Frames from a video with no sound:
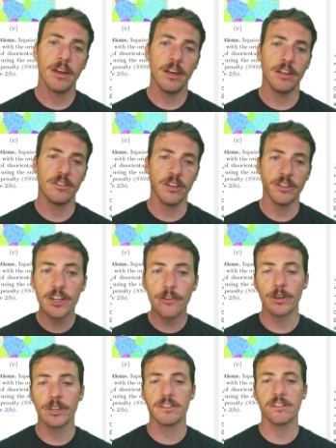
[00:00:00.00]
a, a
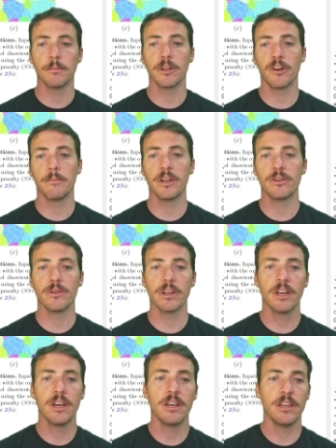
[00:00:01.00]
different dissimilarity
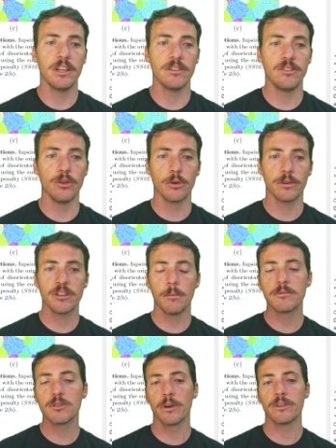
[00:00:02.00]
metric. It is your
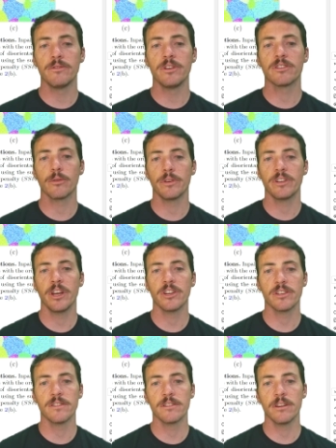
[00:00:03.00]
sum squares of
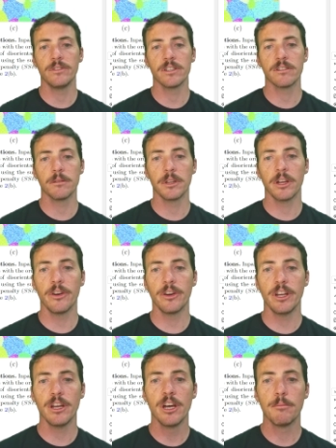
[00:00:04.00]
disorientations of
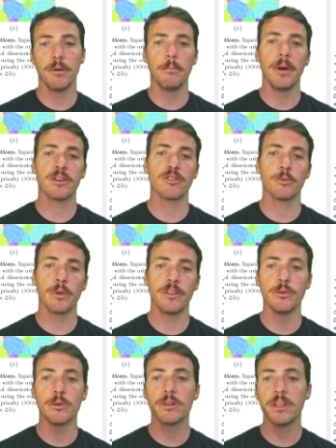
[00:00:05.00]
dissimilarity, but measured with
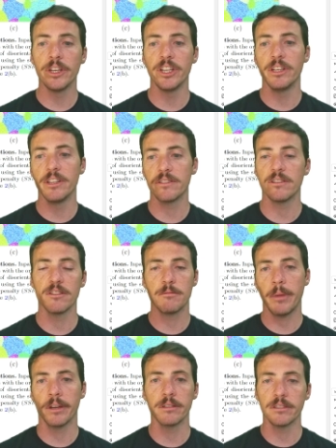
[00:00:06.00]
Euclidean distance
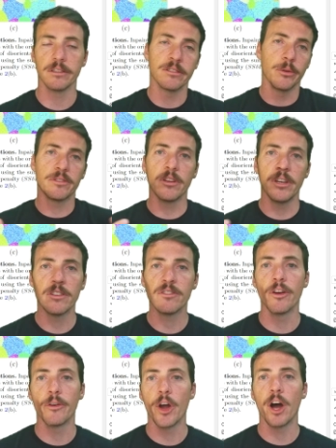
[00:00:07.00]
penalty. So it's, it's
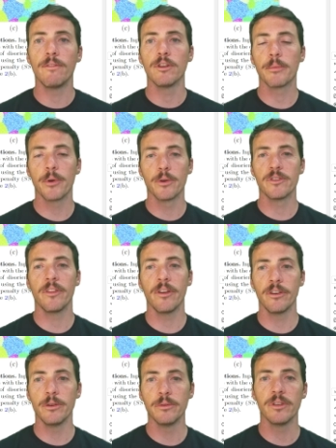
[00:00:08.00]
their novel approach that they're
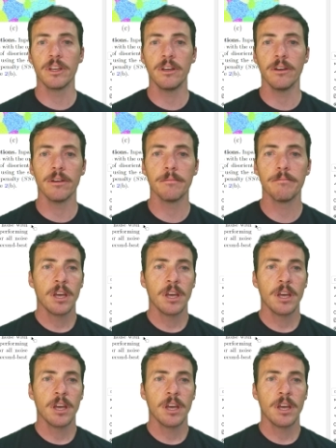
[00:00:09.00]
using here